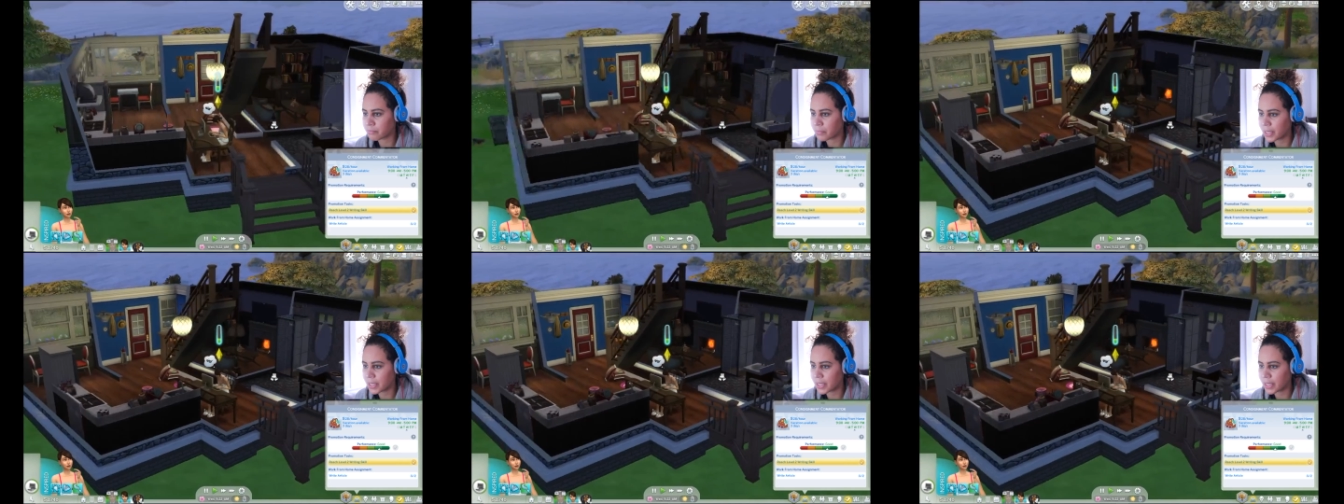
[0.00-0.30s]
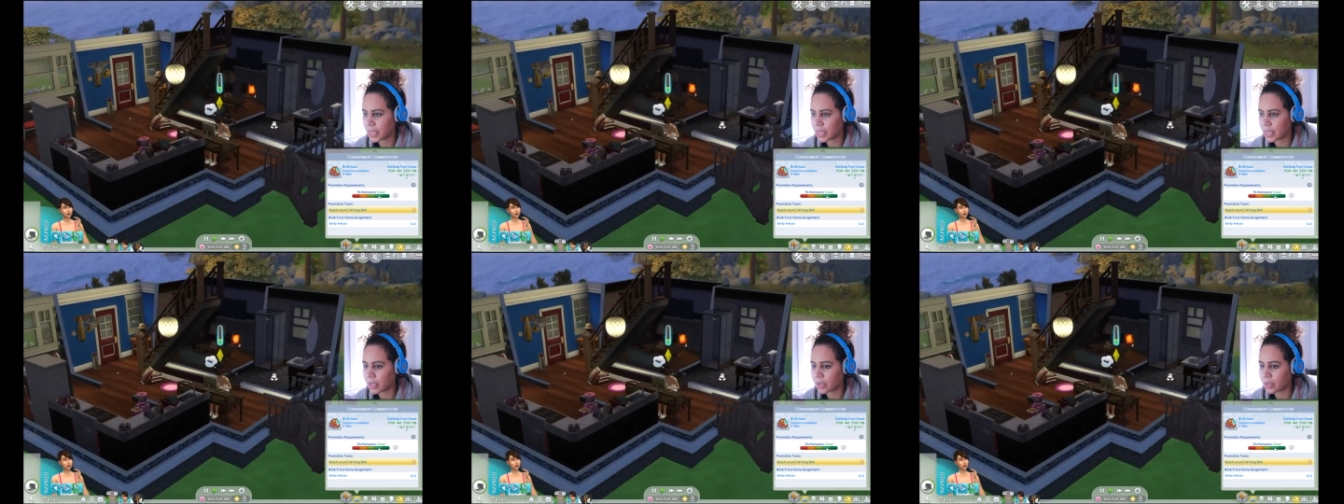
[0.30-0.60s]

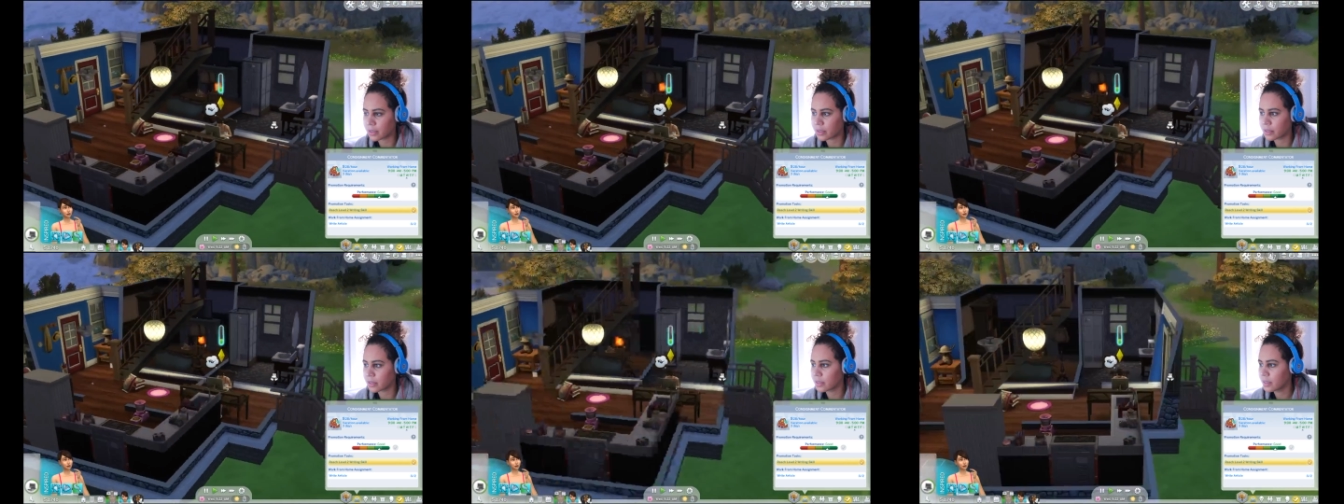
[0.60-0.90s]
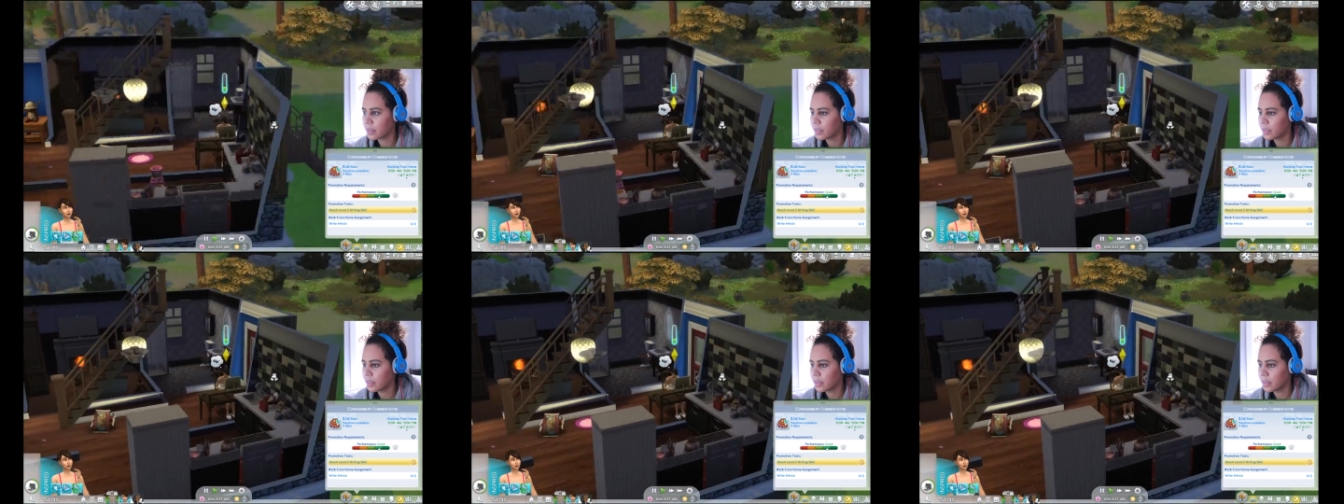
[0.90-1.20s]
making
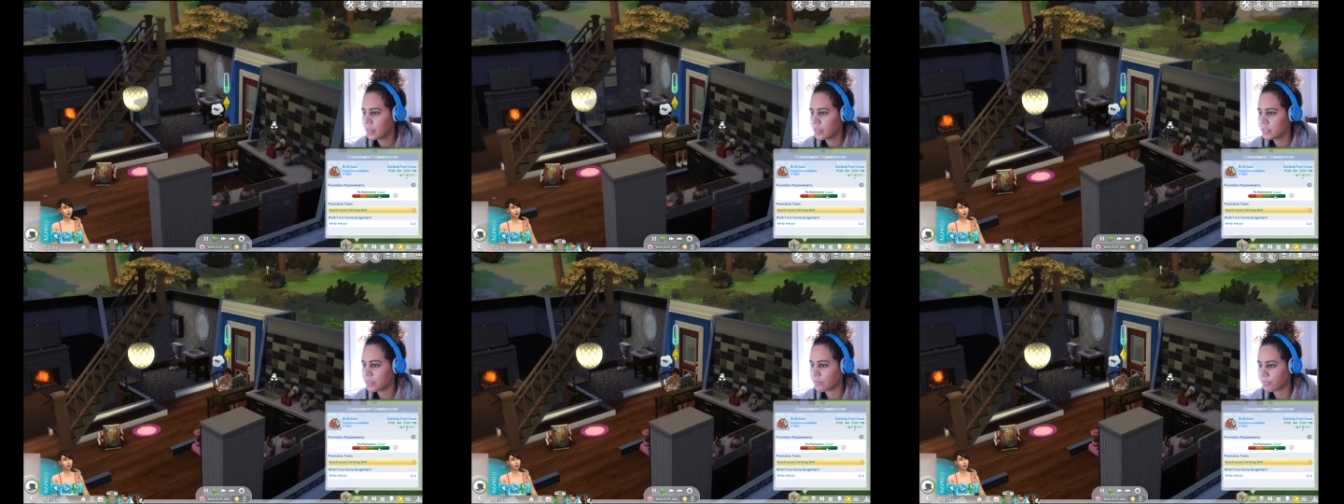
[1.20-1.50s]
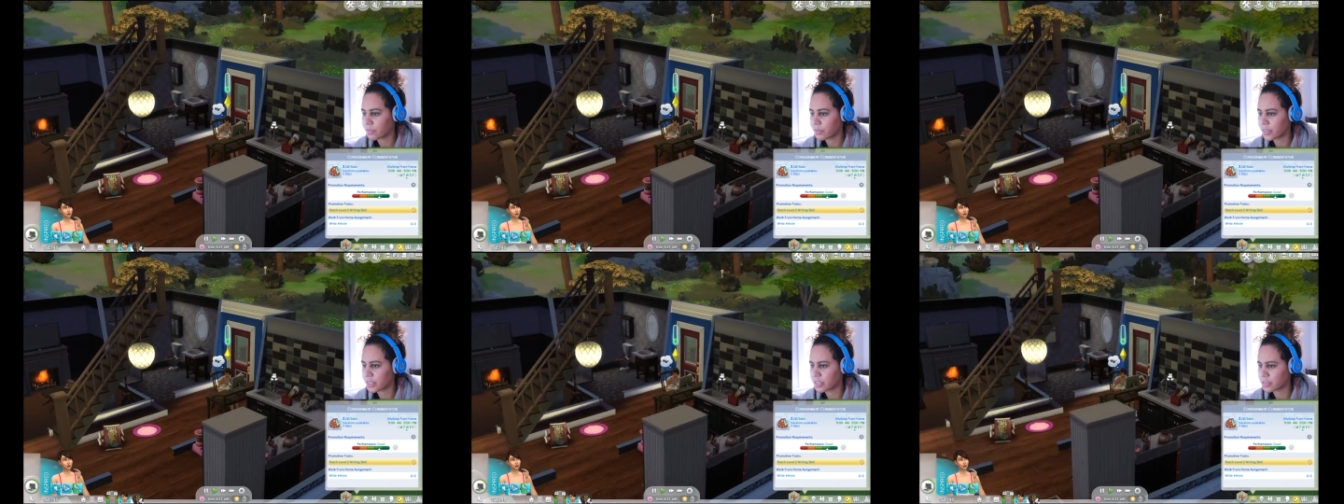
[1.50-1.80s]

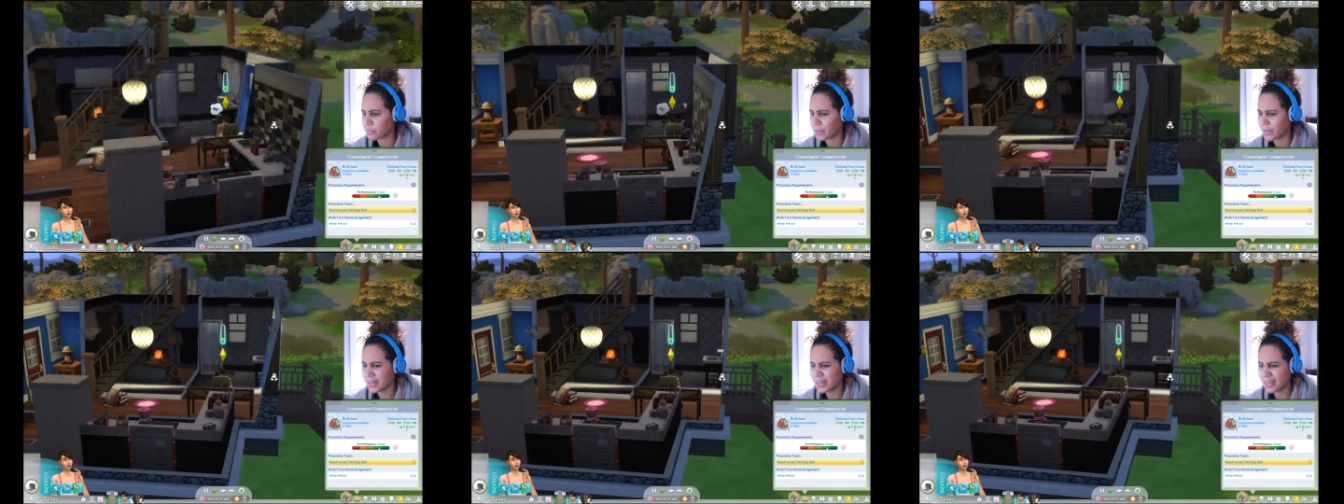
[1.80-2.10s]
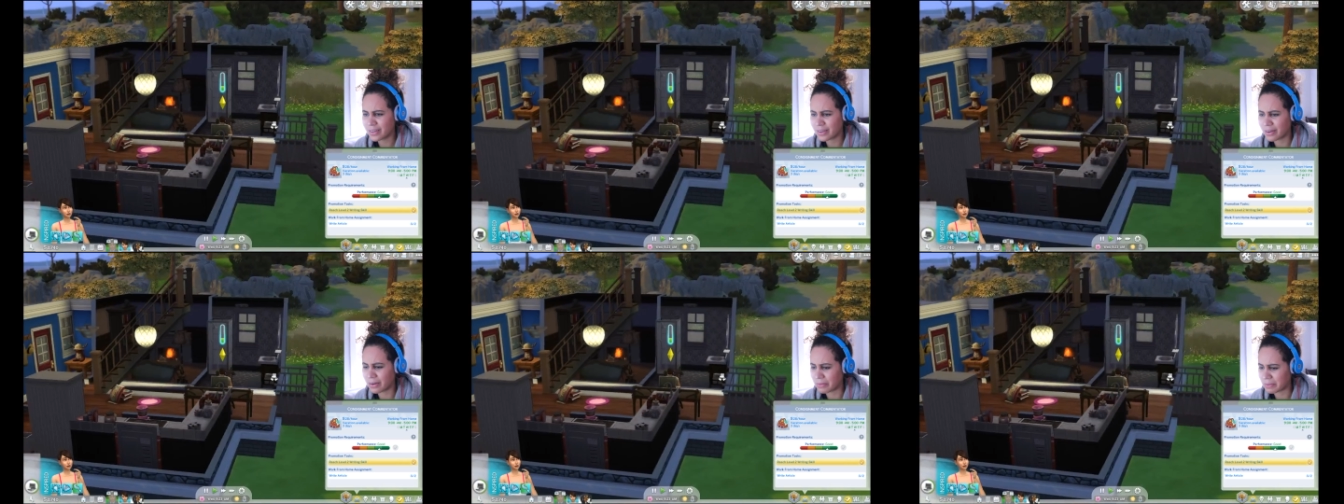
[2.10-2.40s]
different things. Where
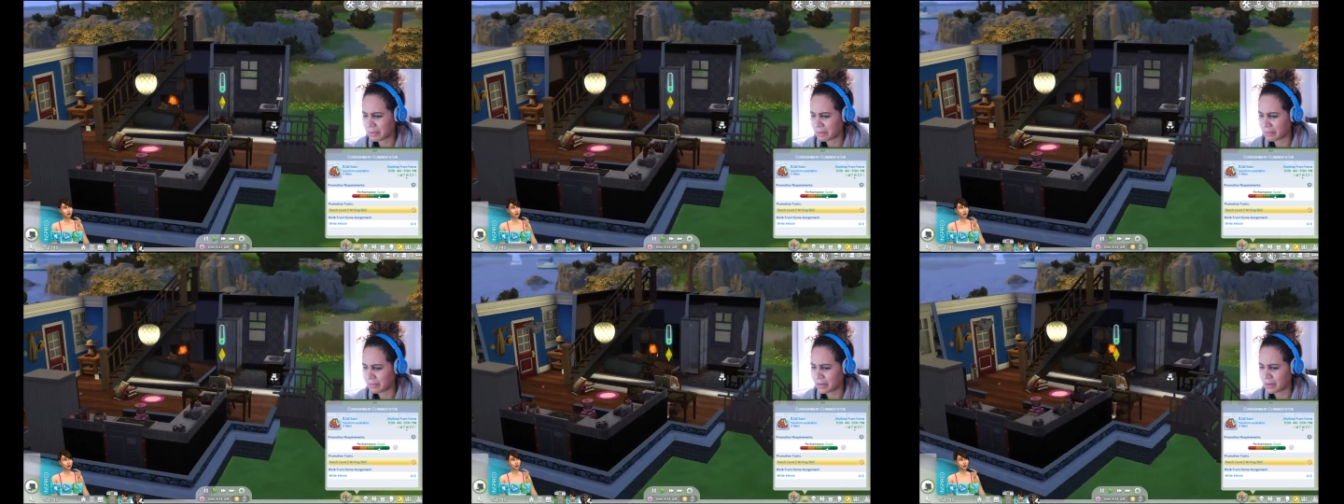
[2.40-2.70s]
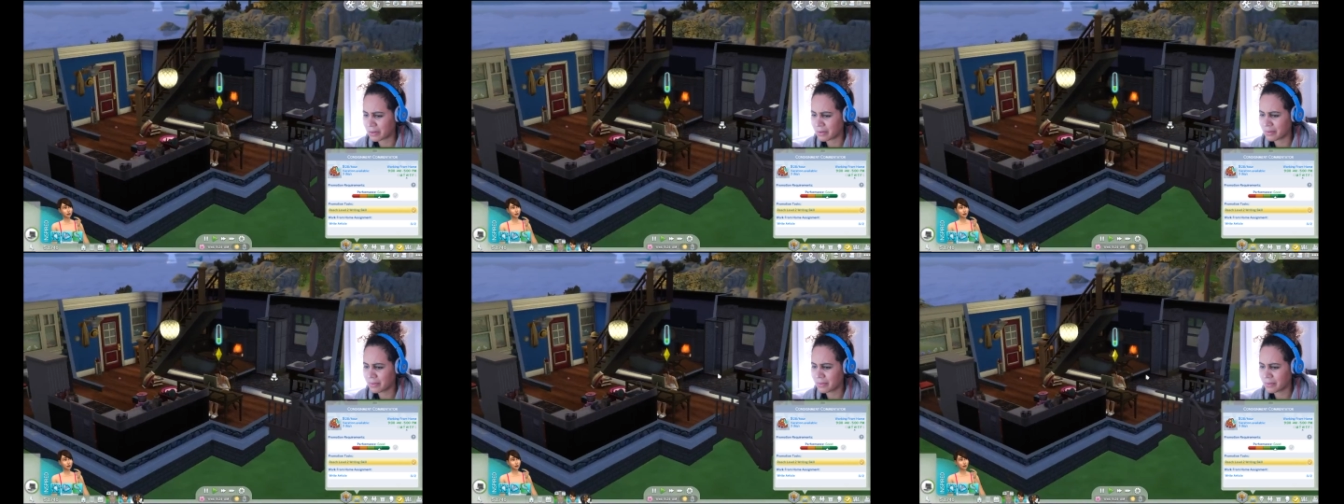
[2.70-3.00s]
did Coco
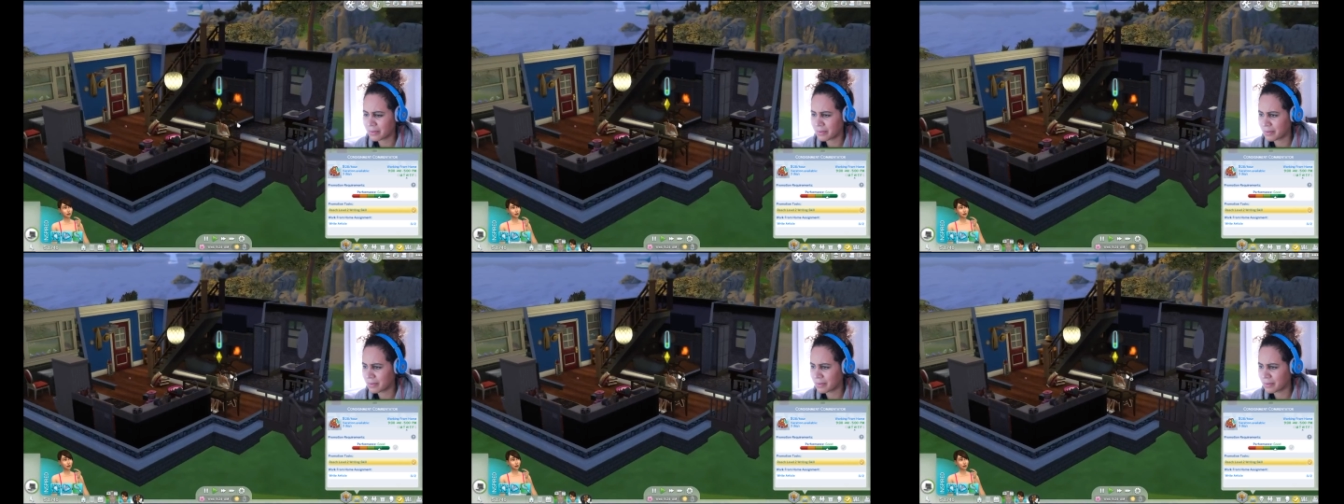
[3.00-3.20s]
go?